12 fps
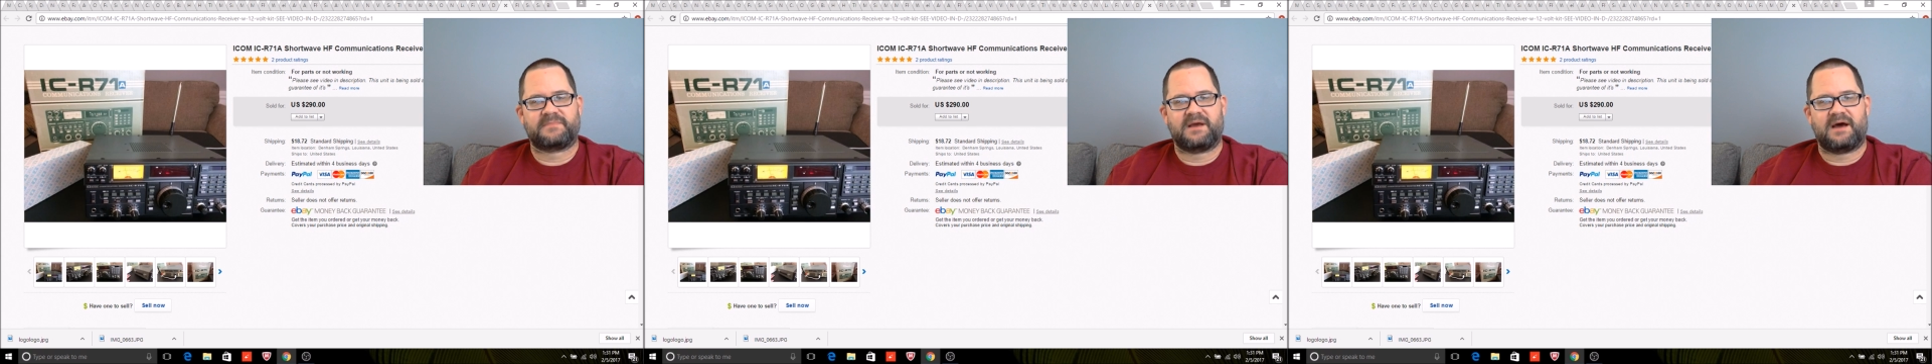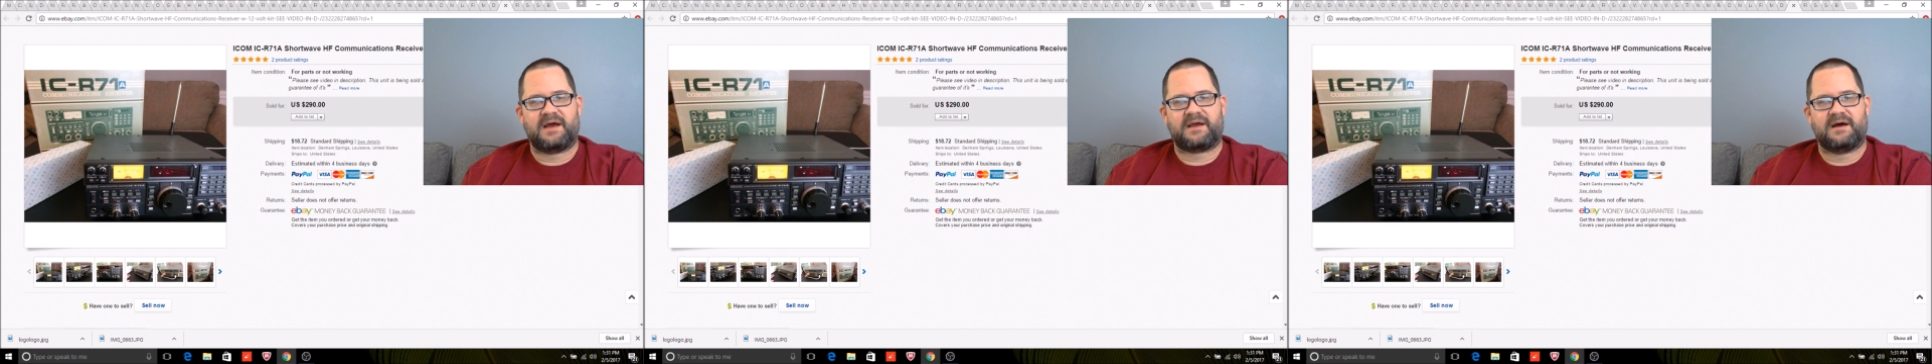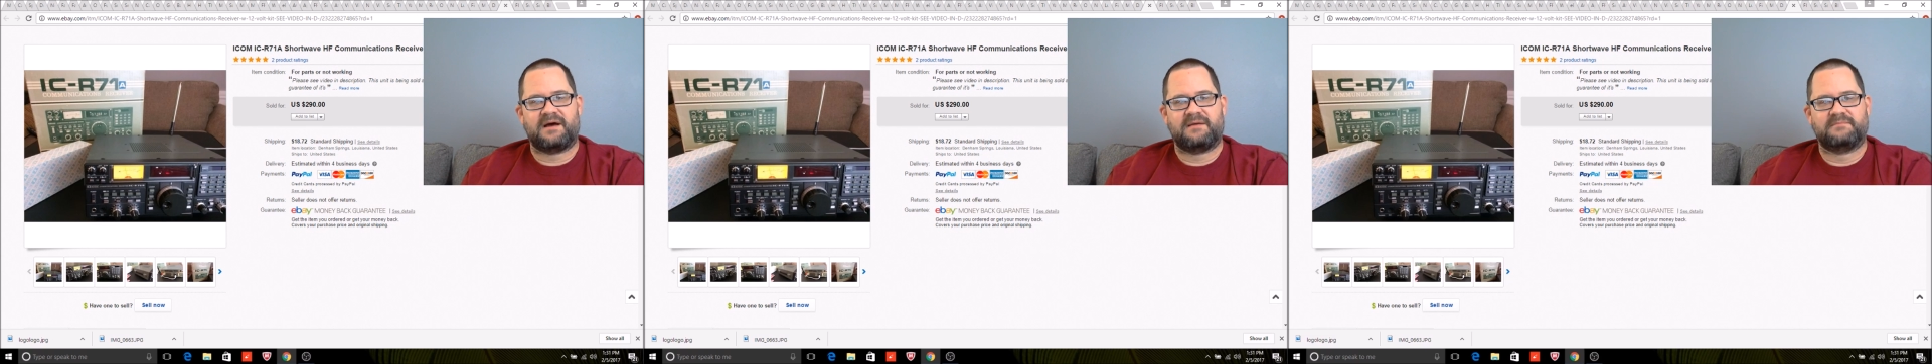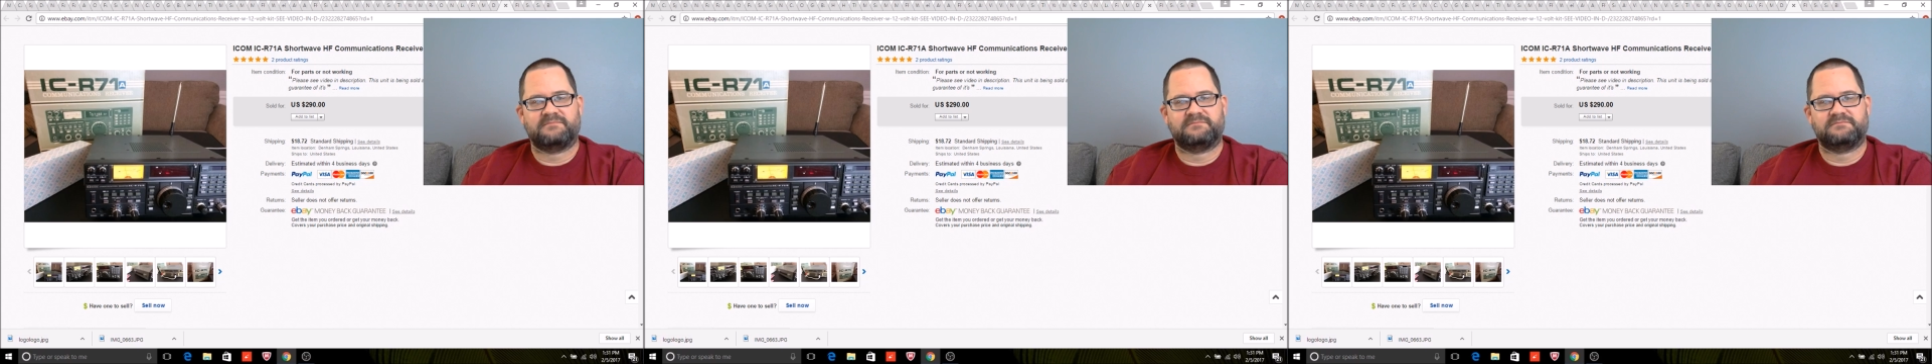
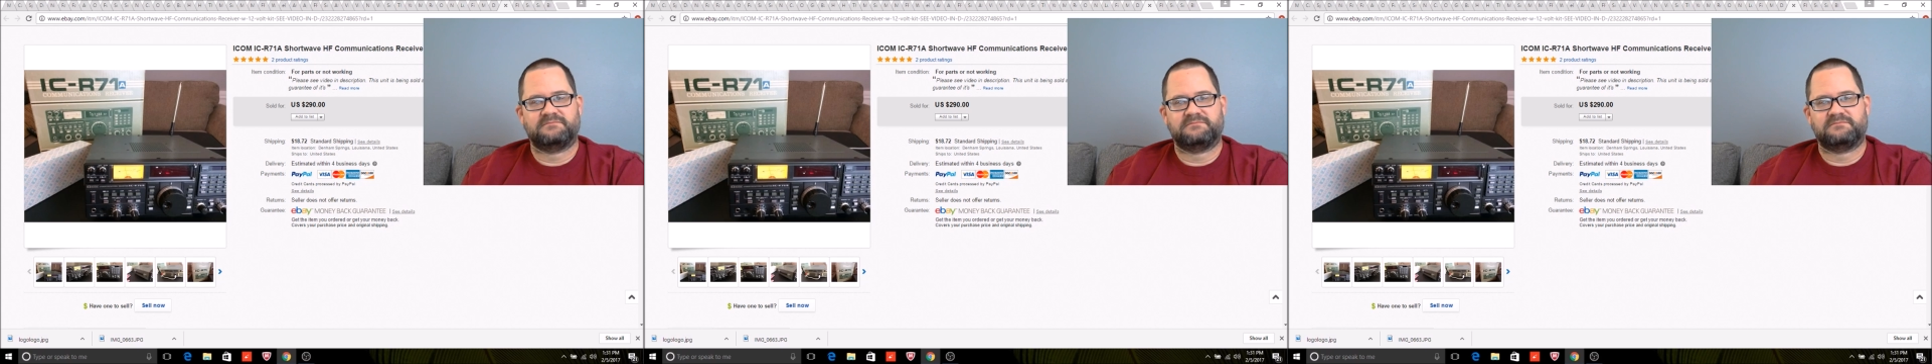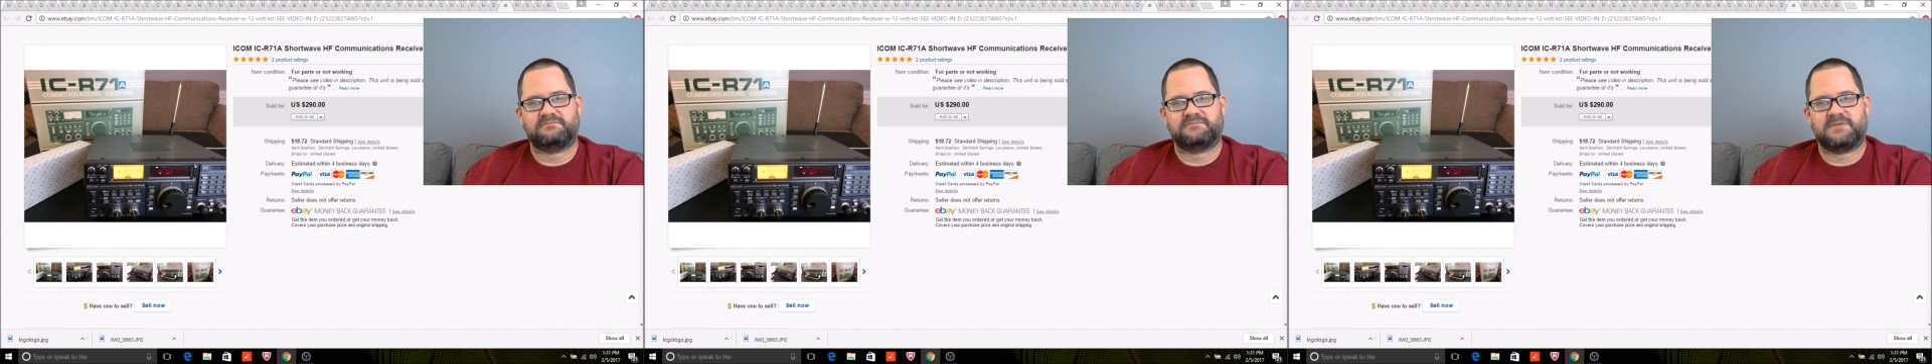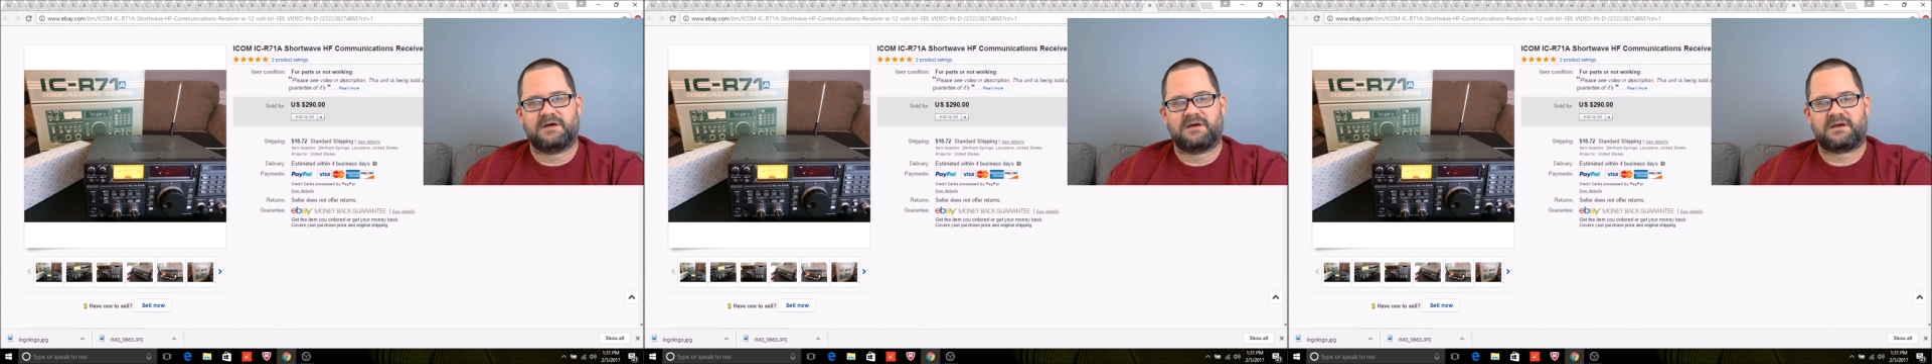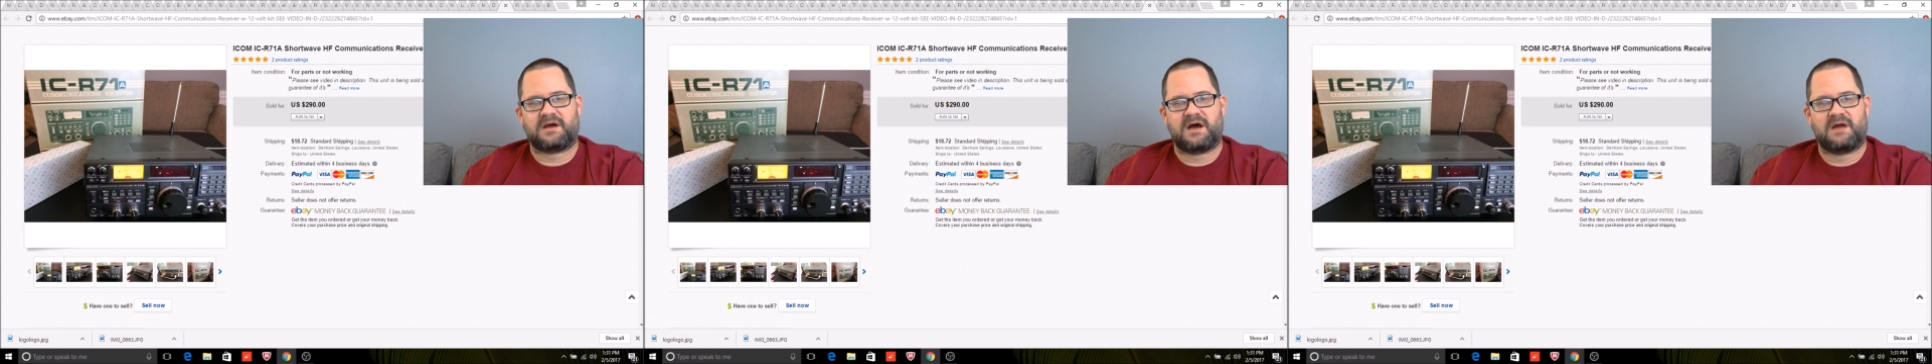ICOM
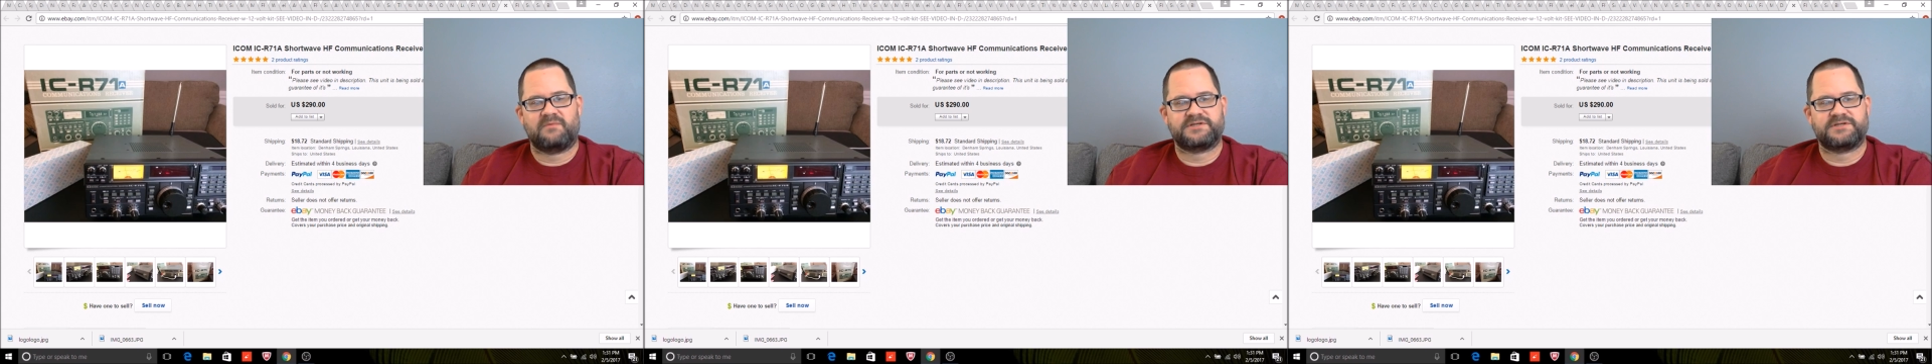comm